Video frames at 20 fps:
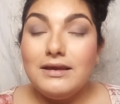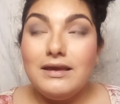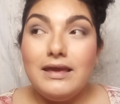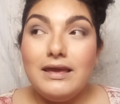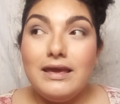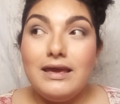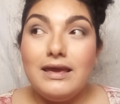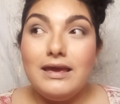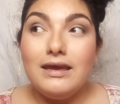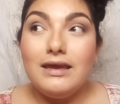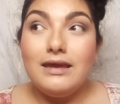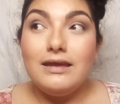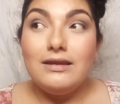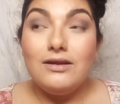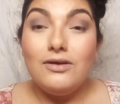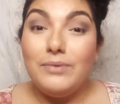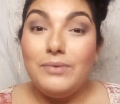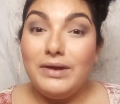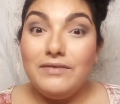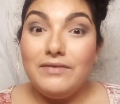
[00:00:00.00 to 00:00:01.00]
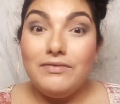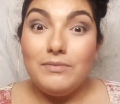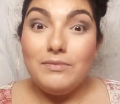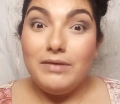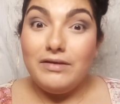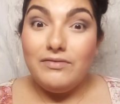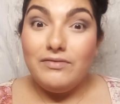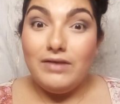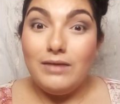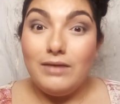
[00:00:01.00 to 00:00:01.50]
and away from my
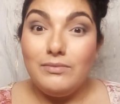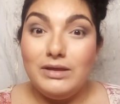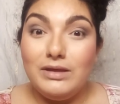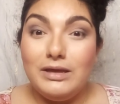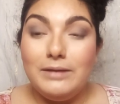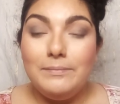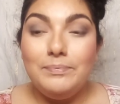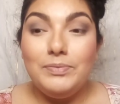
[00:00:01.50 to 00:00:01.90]
family,